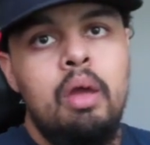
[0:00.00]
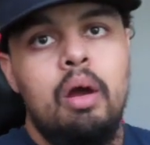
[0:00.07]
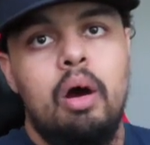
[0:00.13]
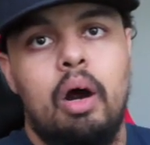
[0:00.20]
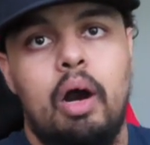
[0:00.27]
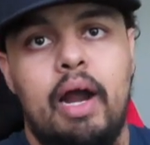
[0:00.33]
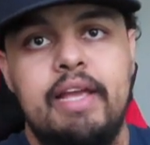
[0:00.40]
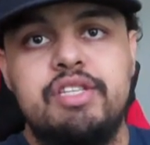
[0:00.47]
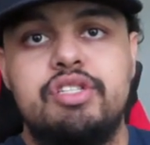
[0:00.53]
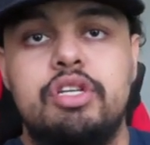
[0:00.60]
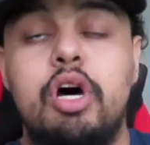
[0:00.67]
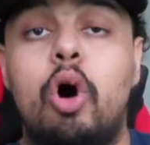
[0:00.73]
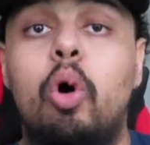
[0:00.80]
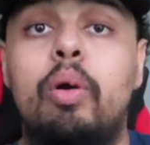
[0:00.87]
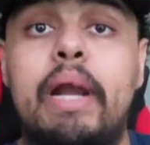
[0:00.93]
All right,
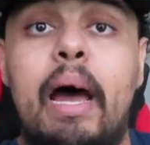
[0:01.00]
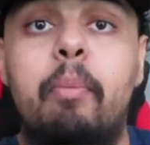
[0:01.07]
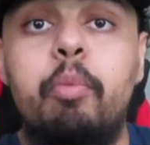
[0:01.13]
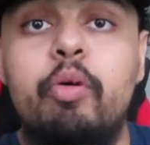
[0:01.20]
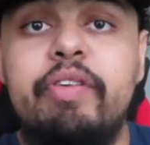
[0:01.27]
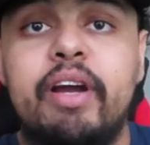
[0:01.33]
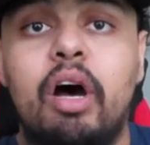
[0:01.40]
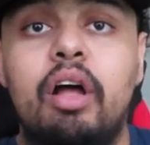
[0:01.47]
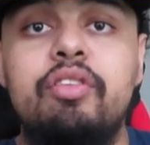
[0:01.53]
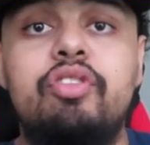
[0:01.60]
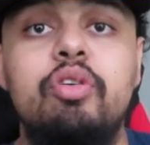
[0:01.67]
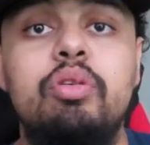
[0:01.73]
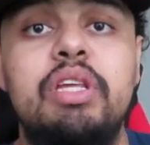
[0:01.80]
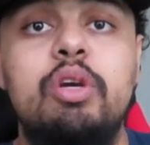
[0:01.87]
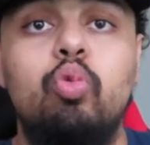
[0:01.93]
so now moving on
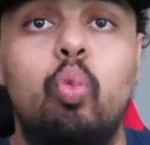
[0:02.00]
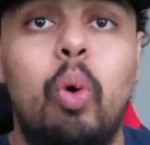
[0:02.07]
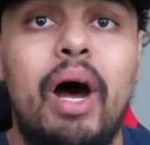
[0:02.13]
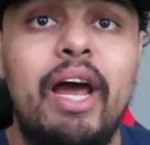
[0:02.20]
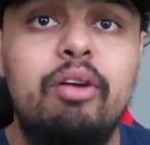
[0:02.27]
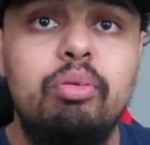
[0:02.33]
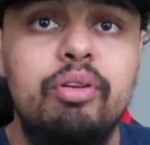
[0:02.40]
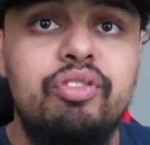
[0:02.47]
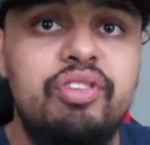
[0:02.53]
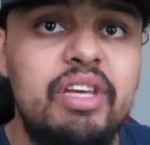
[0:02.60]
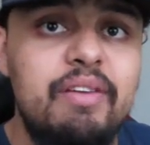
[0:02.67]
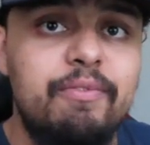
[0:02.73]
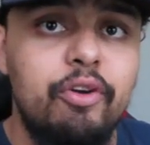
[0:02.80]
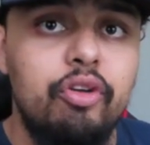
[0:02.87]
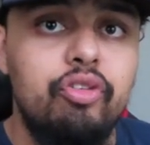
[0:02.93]
to the wide
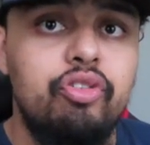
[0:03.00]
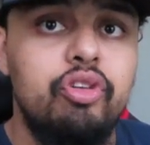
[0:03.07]
receivers.